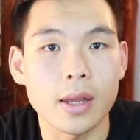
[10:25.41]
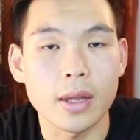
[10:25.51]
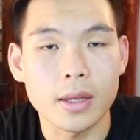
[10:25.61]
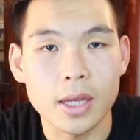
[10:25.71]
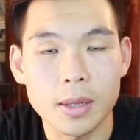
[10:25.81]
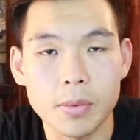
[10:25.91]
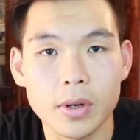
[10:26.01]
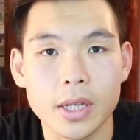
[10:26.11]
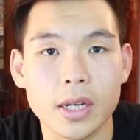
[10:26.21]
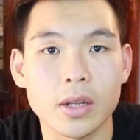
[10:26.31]
and keep
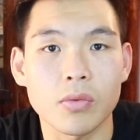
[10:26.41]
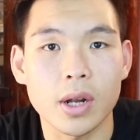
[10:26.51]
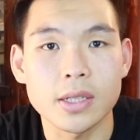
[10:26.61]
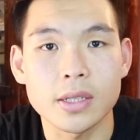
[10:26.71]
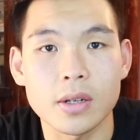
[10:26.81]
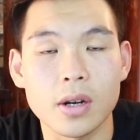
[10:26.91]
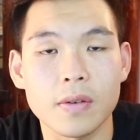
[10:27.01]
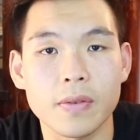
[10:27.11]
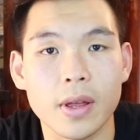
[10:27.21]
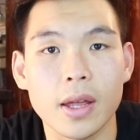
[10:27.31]
on eating the right stuff.